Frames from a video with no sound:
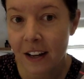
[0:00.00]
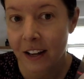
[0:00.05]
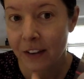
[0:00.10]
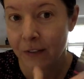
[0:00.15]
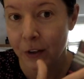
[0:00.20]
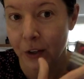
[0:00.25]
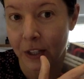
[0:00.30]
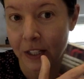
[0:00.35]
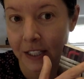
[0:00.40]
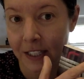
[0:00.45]
If
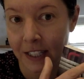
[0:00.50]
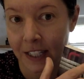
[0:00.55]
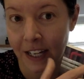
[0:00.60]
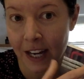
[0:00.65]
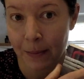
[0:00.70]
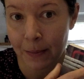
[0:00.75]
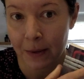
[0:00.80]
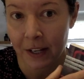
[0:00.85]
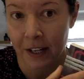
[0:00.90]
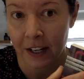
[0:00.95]
you can see
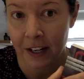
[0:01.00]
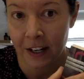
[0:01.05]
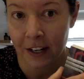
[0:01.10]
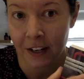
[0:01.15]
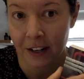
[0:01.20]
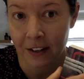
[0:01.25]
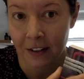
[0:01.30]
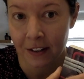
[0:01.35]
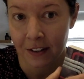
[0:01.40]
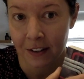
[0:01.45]
up
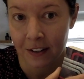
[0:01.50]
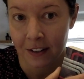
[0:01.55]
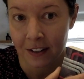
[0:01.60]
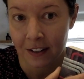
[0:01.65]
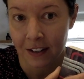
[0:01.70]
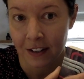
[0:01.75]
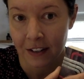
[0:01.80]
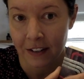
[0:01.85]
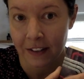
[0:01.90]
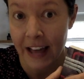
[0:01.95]
here,
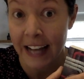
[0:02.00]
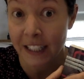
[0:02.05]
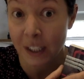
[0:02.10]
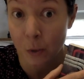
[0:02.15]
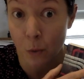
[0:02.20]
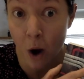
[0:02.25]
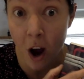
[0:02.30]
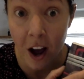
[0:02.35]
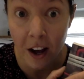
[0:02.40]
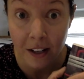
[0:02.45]
that's
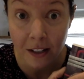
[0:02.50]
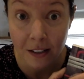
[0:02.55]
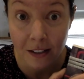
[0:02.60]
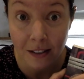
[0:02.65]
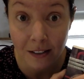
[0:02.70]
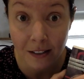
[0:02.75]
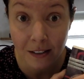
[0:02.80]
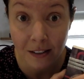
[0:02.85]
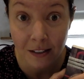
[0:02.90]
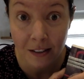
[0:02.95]

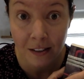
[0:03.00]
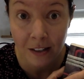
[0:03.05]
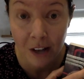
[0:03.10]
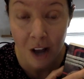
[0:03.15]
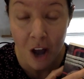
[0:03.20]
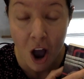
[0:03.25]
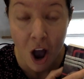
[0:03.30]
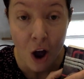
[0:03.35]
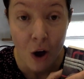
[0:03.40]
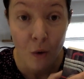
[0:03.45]
Roz.
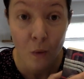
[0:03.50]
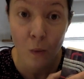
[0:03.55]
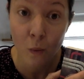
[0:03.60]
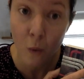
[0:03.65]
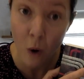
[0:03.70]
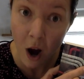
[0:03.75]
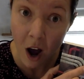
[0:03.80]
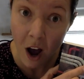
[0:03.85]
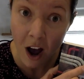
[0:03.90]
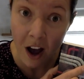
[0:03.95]

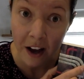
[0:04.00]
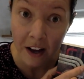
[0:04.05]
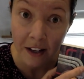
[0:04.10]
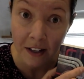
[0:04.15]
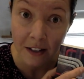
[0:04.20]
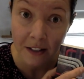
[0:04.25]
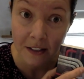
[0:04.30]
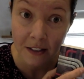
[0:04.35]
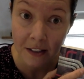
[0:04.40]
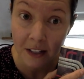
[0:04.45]

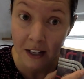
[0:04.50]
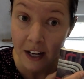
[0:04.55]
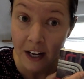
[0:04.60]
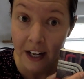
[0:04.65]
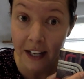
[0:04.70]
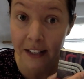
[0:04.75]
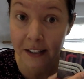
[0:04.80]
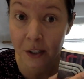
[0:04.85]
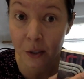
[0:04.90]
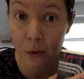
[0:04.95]
Roz
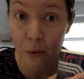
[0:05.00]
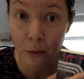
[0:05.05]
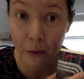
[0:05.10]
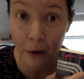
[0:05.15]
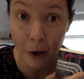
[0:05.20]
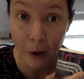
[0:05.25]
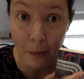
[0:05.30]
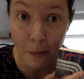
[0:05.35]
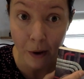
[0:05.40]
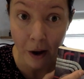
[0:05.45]
is a
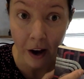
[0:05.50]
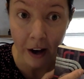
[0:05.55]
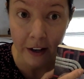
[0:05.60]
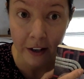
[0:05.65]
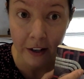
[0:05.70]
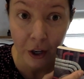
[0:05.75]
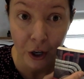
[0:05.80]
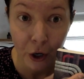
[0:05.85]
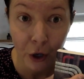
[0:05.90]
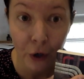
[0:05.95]
robot
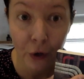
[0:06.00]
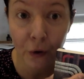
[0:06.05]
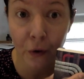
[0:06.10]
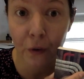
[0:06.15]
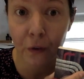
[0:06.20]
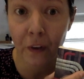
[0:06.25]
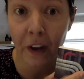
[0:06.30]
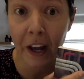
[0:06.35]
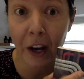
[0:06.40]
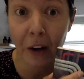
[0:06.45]
who
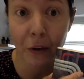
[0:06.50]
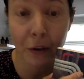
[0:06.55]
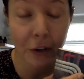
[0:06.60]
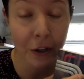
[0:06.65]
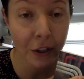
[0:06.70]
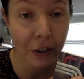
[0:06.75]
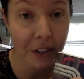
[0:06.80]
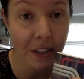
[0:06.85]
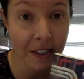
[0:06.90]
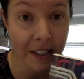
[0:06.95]
found
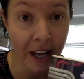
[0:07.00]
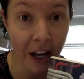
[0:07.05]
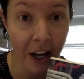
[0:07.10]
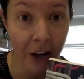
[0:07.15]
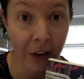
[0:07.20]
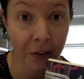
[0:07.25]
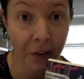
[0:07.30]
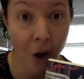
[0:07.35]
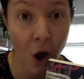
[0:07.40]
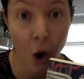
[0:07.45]

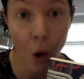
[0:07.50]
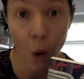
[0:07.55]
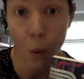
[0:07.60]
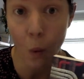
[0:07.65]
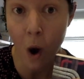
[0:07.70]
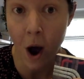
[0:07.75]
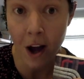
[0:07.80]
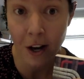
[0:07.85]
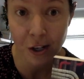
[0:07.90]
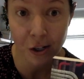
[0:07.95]
herself
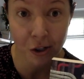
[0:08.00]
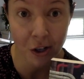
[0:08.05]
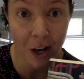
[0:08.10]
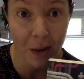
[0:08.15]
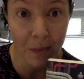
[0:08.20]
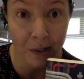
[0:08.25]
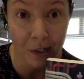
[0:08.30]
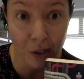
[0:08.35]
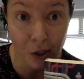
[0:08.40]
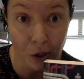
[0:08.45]
washed up
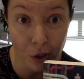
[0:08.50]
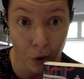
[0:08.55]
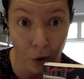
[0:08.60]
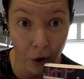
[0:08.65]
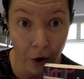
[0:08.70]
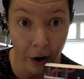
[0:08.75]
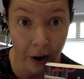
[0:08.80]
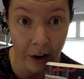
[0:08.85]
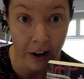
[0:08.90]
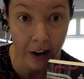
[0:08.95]
on
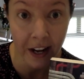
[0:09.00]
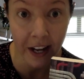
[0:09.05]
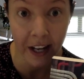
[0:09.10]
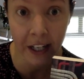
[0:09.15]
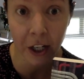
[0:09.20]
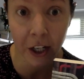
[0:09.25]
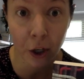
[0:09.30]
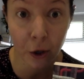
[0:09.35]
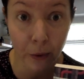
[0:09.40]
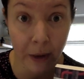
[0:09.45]
shore in
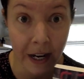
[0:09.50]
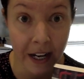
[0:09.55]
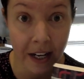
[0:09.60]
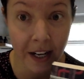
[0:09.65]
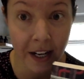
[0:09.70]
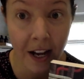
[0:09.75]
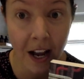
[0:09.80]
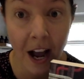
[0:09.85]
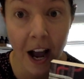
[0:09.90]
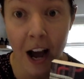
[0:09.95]
a crate
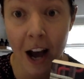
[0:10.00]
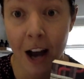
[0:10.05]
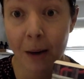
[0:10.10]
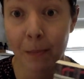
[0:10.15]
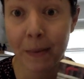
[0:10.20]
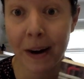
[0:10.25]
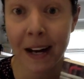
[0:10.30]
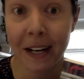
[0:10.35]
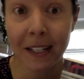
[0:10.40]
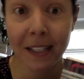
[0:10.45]

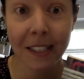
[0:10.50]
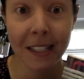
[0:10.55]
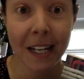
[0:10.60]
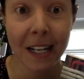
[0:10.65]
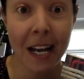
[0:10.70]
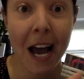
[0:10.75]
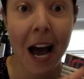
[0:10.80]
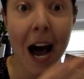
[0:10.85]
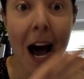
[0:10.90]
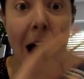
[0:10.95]
amongst
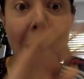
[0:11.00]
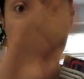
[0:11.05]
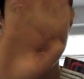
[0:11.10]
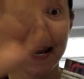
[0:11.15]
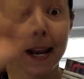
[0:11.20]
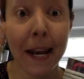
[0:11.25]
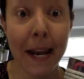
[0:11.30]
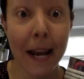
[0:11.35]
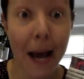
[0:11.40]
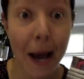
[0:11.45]
a
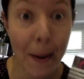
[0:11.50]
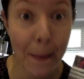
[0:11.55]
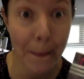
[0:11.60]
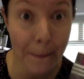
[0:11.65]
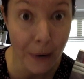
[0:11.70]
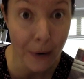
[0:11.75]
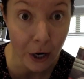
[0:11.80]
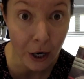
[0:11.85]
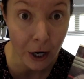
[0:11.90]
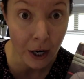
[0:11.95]

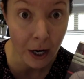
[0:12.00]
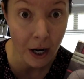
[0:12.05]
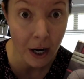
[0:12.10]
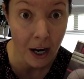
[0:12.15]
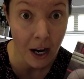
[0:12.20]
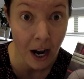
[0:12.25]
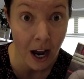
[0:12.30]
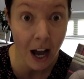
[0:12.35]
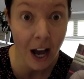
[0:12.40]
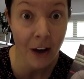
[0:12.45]
number
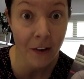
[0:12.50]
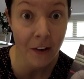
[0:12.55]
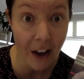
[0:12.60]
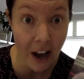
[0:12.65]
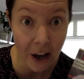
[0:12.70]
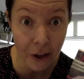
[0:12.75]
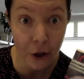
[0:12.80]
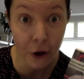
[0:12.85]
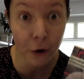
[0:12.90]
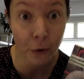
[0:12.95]
of
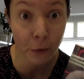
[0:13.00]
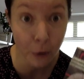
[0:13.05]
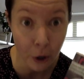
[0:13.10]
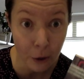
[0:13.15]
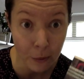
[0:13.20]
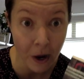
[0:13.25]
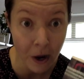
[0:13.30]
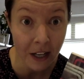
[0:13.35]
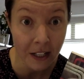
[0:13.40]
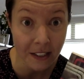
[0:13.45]
other
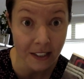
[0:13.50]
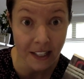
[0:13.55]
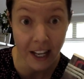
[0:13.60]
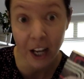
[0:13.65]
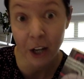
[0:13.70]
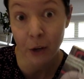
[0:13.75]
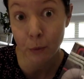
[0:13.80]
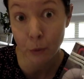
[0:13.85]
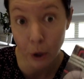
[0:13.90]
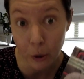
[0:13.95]
robots
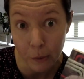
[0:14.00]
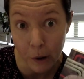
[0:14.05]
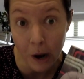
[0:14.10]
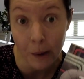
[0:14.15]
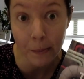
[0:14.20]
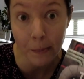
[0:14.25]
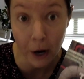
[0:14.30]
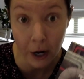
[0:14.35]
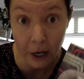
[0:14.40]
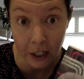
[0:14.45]
and
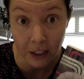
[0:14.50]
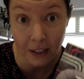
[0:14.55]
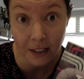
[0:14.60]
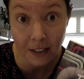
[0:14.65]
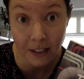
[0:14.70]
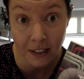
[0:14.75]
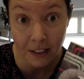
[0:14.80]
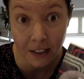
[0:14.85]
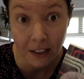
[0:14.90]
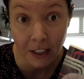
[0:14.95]
robot parts.